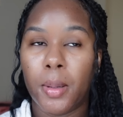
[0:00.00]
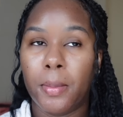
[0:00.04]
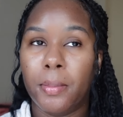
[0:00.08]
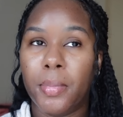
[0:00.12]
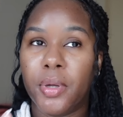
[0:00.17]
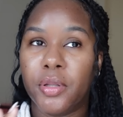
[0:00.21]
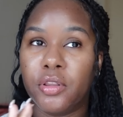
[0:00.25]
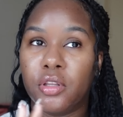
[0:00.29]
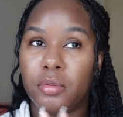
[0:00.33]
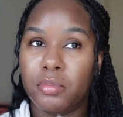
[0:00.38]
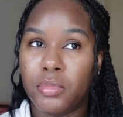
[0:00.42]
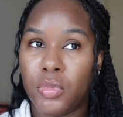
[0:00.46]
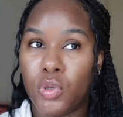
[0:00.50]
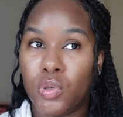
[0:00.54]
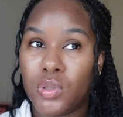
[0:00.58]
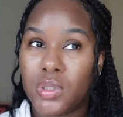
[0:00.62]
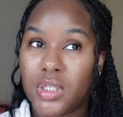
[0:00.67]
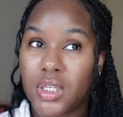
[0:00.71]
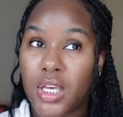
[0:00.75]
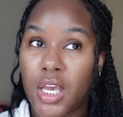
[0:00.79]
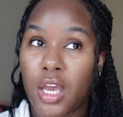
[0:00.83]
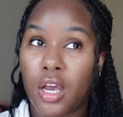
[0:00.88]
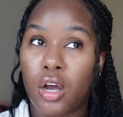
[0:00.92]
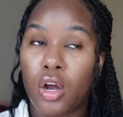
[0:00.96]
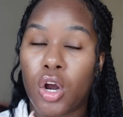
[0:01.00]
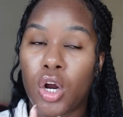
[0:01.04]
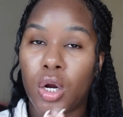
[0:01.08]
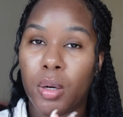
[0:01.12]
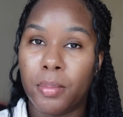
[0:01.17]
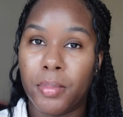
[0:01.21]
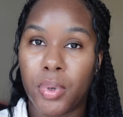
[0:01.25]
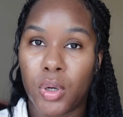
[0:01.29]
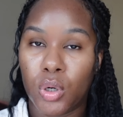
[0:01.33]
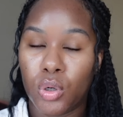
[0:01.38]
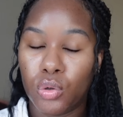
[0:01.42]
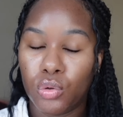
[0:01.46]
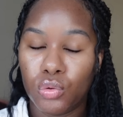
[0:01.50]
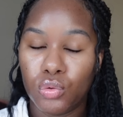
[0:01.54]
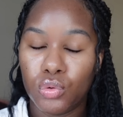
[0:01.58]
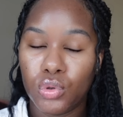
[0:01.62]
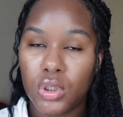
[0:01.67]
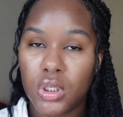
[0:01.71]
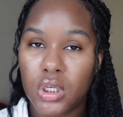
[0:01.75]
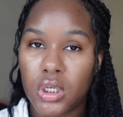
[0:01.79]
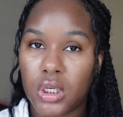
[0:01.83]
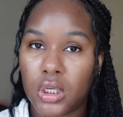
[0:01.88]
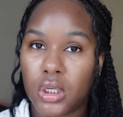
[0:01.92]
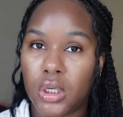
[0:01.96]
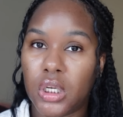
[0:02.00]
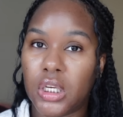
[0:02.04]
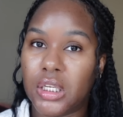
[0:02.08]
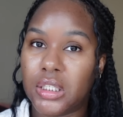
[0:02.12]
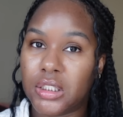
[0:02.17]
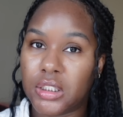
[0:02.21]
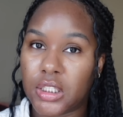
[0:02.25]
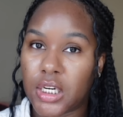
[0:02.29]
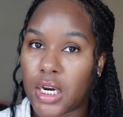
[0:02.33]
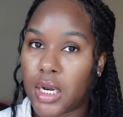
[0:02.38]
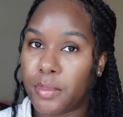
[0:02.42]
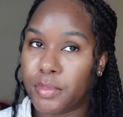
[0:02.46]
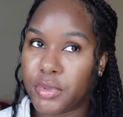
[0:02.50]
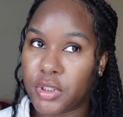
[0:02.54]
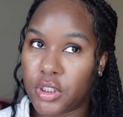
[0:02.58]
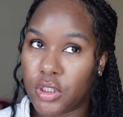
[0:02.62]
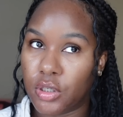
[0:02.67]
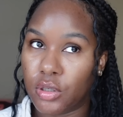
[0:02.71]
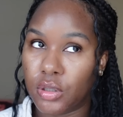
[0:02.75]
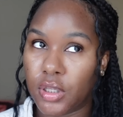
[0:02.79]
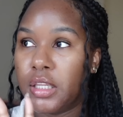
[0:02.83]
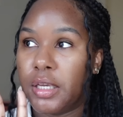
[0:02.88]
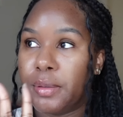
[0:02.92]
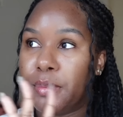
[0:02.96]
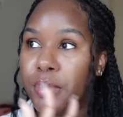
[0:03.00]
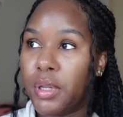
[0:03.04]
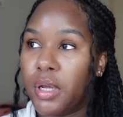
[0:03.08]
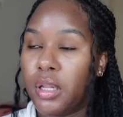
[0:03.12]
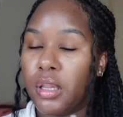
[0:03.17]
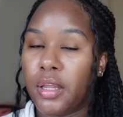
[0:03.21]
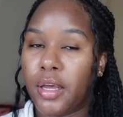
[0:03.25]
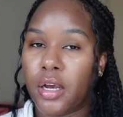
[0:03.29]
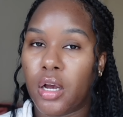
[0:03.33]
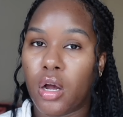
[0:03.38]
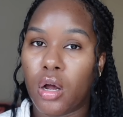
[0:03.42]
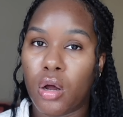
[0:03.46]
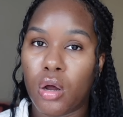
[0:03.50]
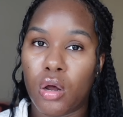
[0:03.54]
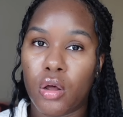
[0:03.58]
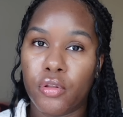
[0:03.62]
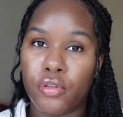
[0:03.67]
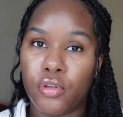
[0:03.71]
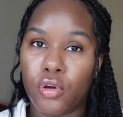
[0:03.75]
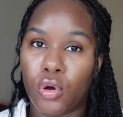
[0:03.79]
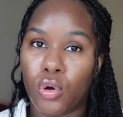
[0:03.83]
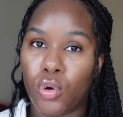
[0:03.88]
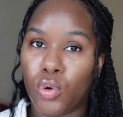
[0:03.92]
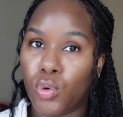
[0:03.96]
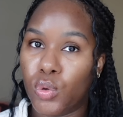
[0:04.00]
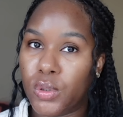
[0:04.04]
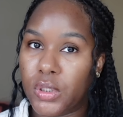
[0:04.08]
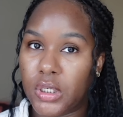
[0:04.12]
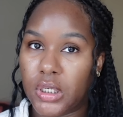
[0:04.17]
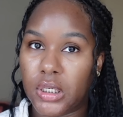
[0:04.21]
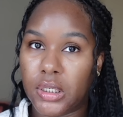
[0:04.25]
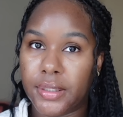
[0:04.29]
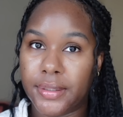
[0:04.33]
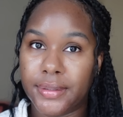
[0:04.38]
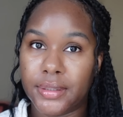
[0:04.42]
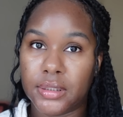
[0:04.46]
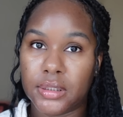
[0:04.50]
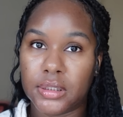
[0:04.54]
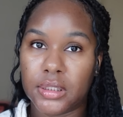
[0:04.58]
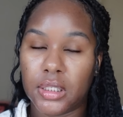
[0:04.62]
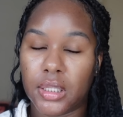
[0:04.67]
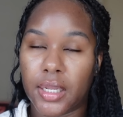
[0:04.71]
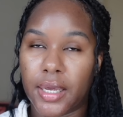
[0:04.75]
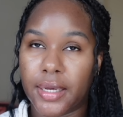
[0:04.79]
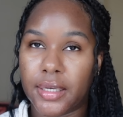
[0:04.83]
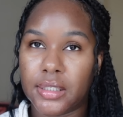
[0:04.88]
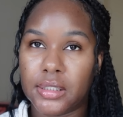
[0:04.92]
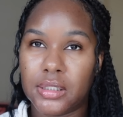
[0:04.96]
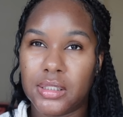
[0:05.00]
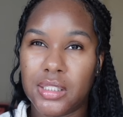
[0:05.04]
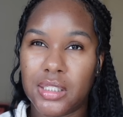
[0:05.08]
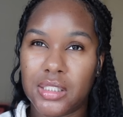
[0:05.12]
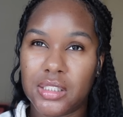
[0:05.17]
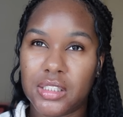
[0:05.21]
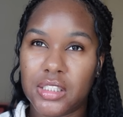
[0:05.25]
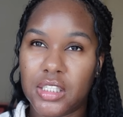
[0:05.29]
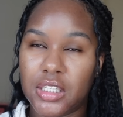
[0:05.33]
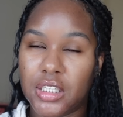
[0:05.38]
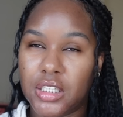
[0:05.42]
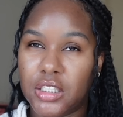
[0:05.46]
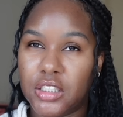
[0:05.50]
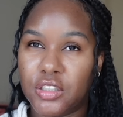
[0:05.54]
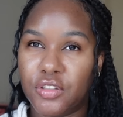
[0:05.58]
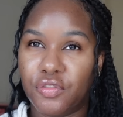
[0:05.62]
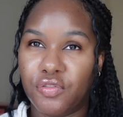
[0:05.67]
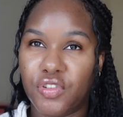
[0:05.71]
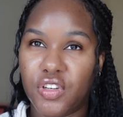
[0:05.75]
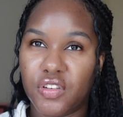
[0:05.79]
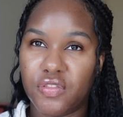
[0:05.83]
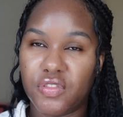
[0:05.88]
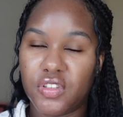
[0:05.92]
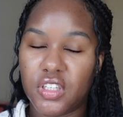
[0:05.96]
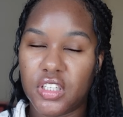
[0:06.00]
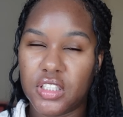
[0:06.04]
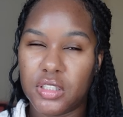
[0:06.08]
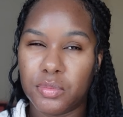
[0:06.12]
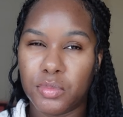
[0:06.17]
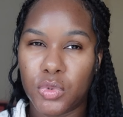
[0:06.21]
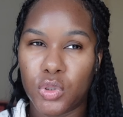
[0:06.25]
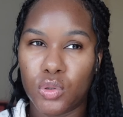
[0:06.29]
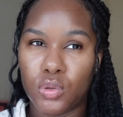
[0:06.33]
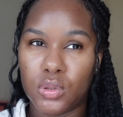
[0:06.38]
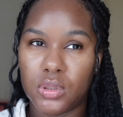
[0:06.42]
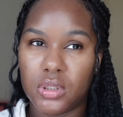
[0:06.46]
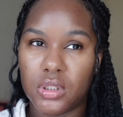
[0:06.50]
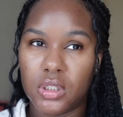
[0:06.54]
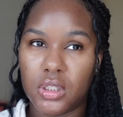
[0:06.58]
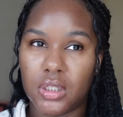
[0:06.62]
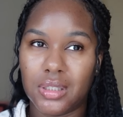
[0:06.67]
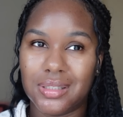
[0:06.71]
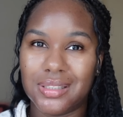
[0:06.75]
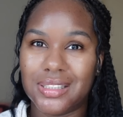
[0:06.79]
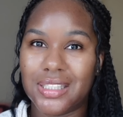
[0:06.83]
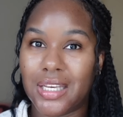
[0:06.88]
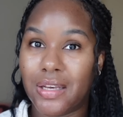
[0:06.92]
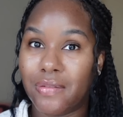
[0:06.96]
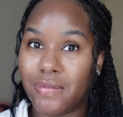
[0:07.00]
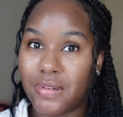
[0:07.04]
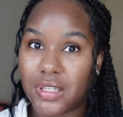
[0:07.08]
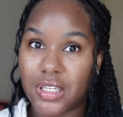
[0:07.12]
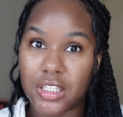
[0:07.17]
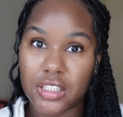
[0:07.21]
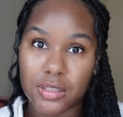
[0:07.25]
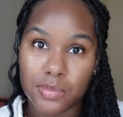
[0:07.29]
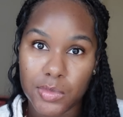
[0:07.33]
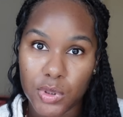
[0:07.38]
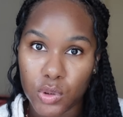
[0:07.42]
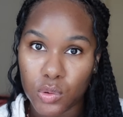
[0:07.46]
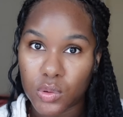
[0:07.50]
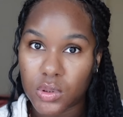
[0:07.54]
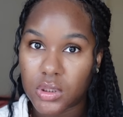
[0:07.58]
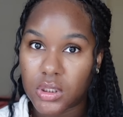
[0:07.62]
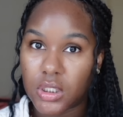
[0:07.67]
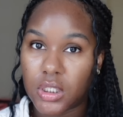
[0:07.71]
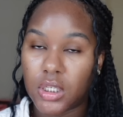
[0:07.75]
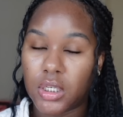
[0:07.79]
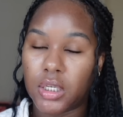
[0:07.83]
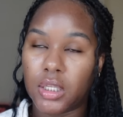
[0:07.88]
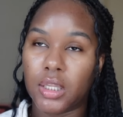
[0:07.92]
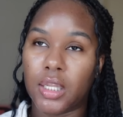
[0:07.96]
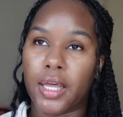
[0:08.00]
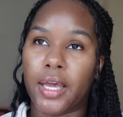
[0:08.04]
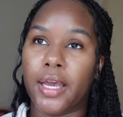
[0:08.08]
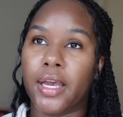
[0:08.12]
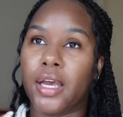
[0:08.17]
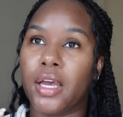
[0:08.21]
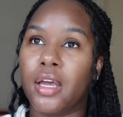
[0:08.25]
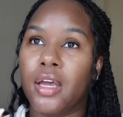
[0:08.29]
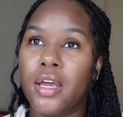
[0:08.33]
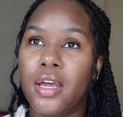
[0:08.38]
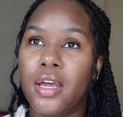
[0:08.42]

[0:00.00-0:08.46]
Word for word: But the music at Carbone is top tier. They play like all the oldies, like 60s, 50s music, 70s music, like